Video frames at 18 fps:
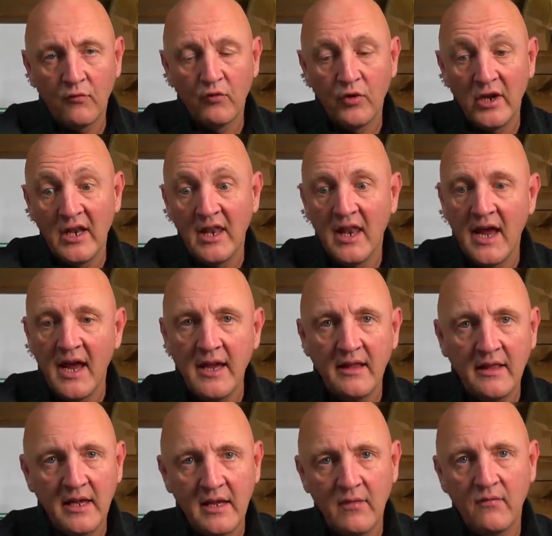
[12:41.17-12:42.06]

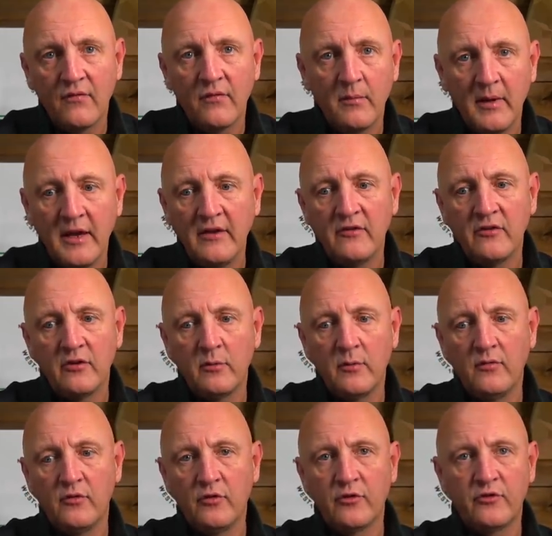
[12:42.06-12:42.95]
relay the information
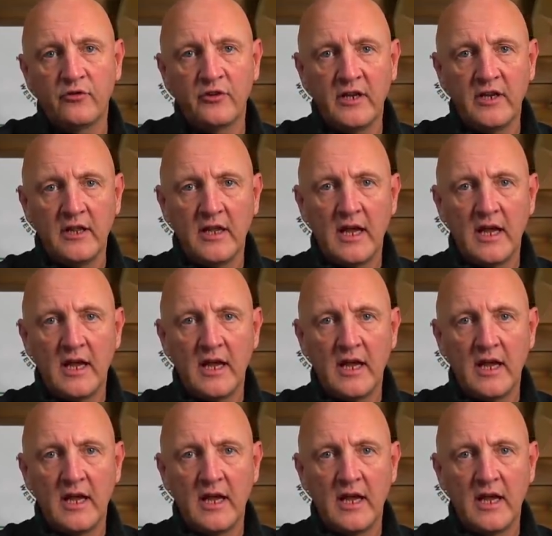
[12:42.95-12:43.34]
that we've just seen